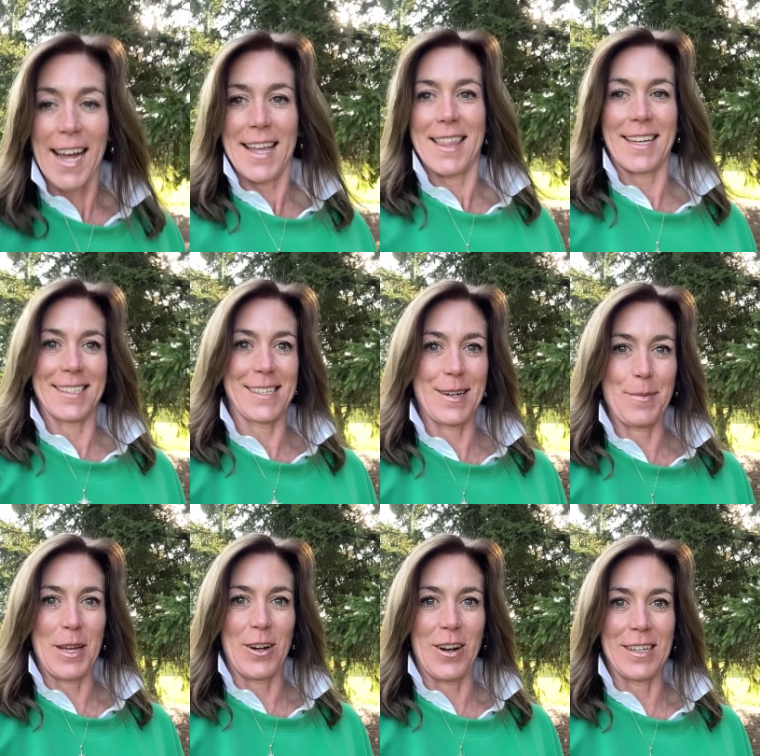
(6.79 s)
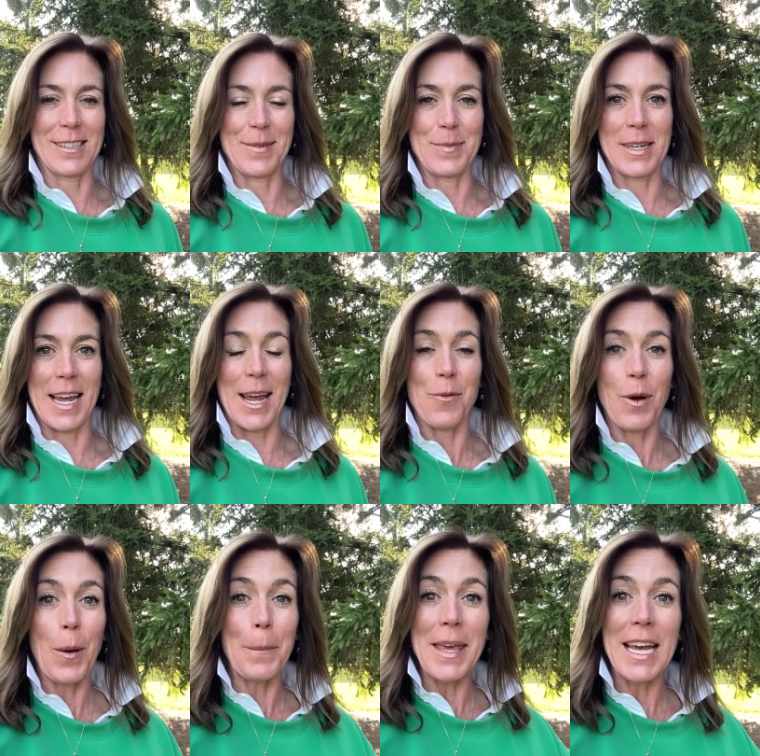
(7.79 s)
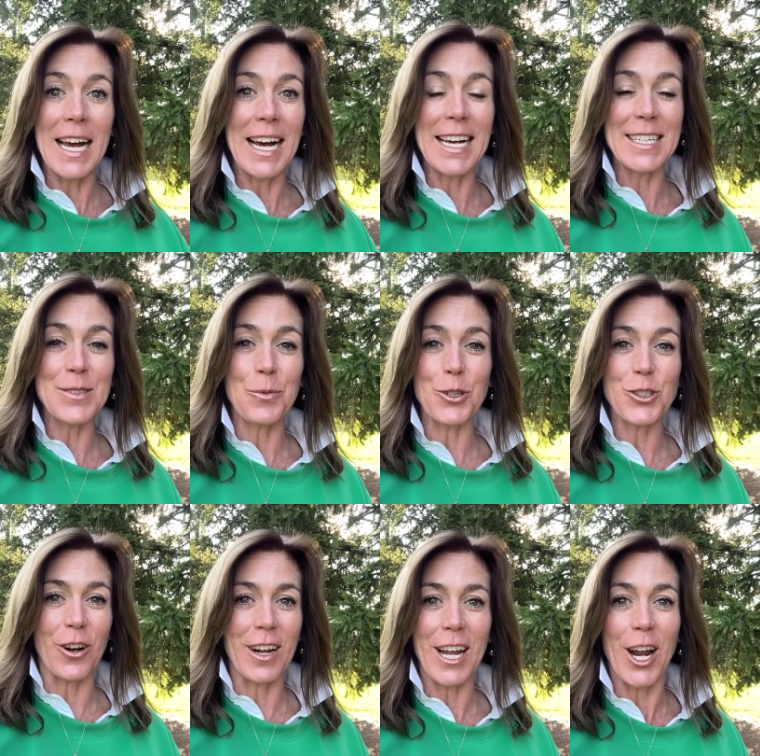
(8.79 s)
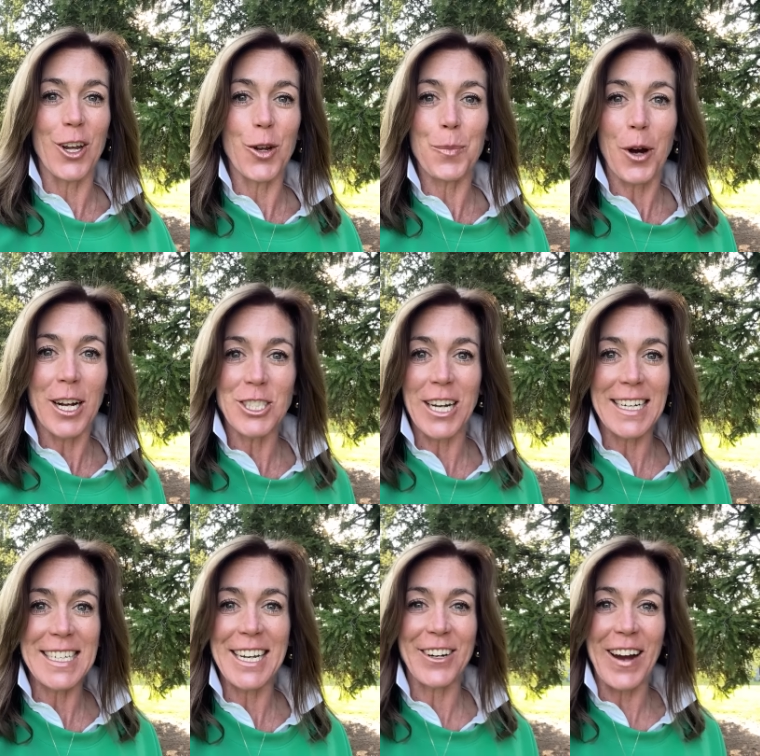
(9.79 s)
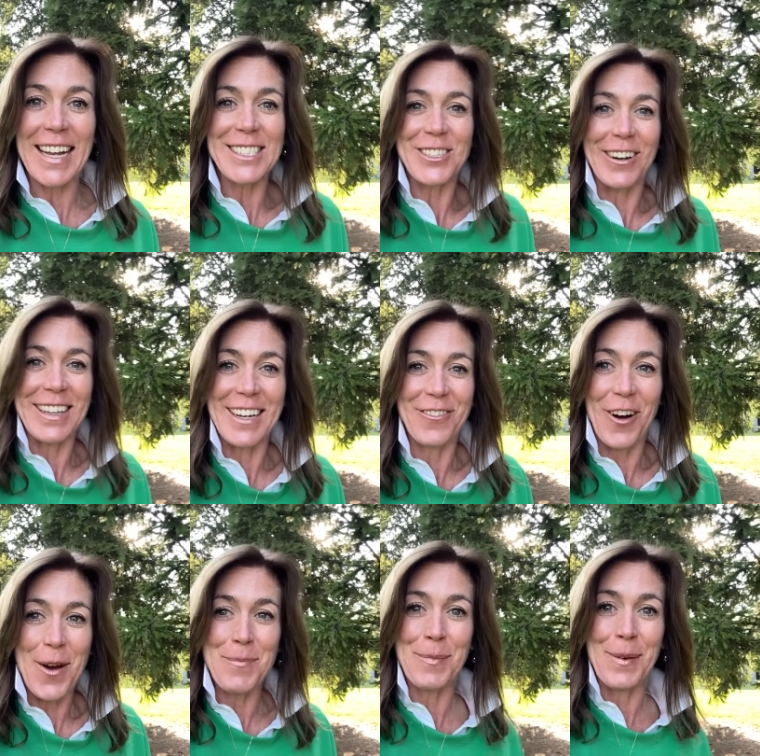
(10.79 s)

I think it's going to be an awesome day, well, because we're starting a new project here at Starlight Farm.